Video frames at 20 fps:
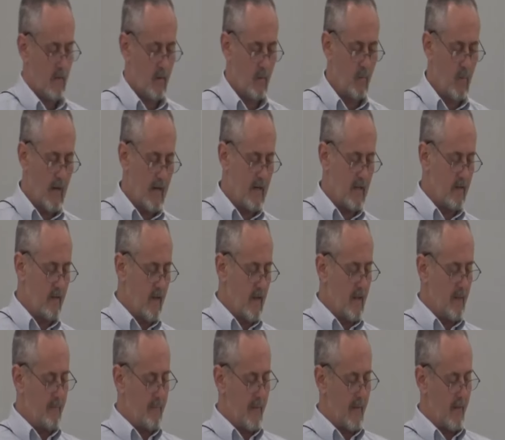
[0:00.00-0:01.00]
waiting
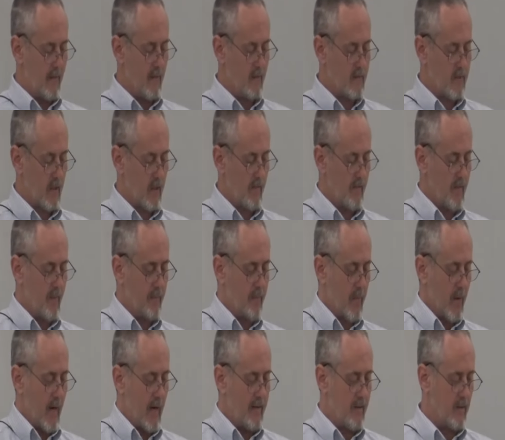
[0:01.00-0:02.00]
the appearance of the
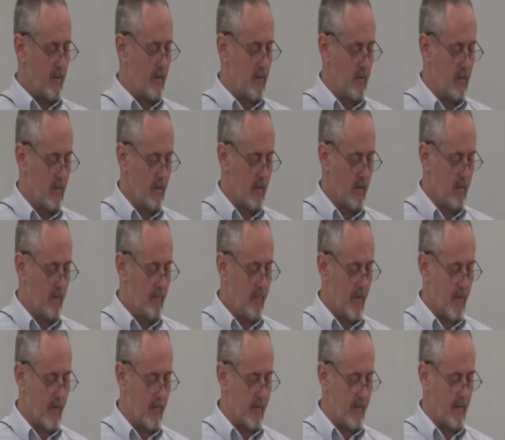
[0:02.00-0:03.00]
bridal
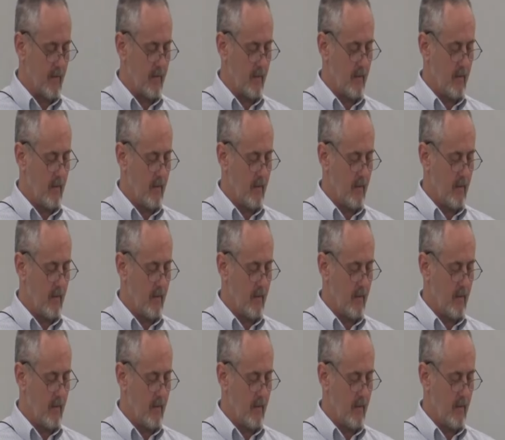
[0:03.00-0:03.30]
party,